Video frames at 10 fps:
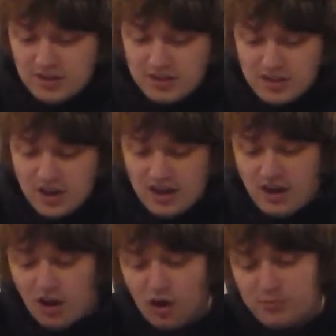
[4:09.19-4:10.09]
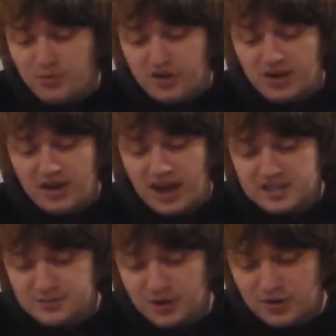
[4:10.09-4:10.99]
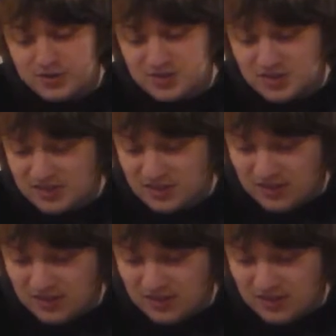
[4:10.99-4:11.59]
the art book, I suppose.